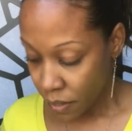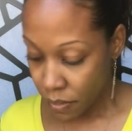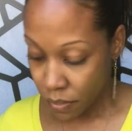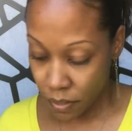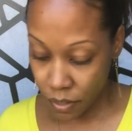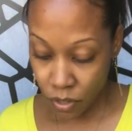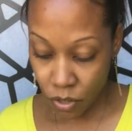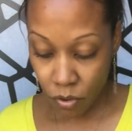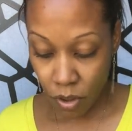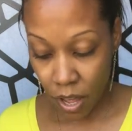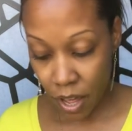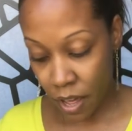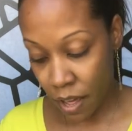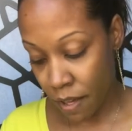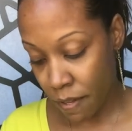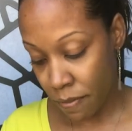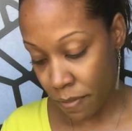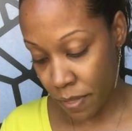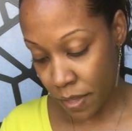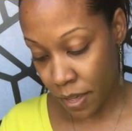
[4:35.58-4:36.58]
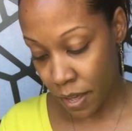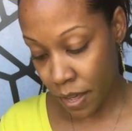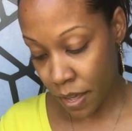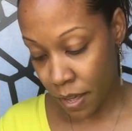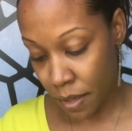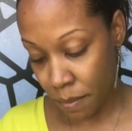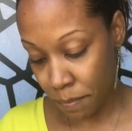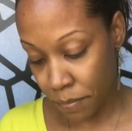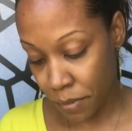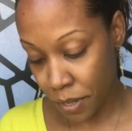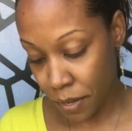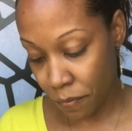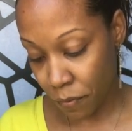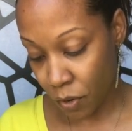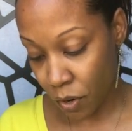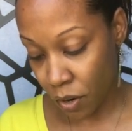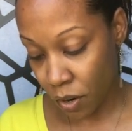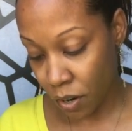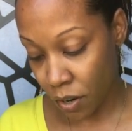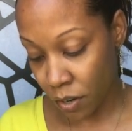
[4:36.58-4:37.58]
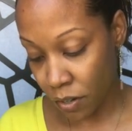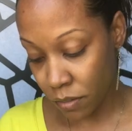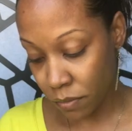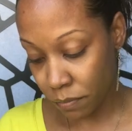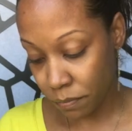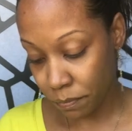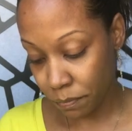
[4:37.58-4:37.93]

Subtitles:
Then you have the Death card.